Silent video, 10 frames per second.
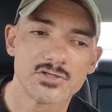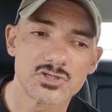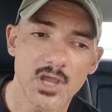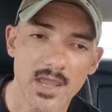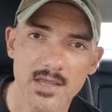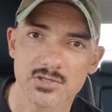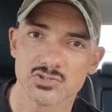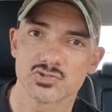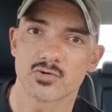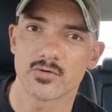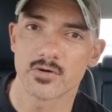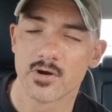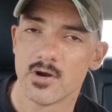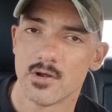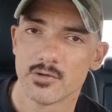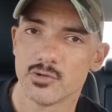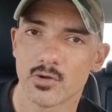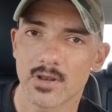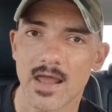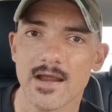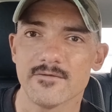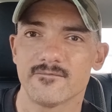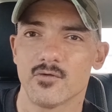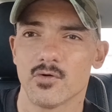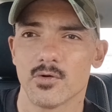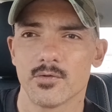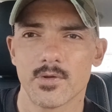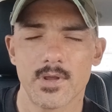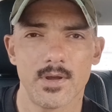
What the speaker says: change your life or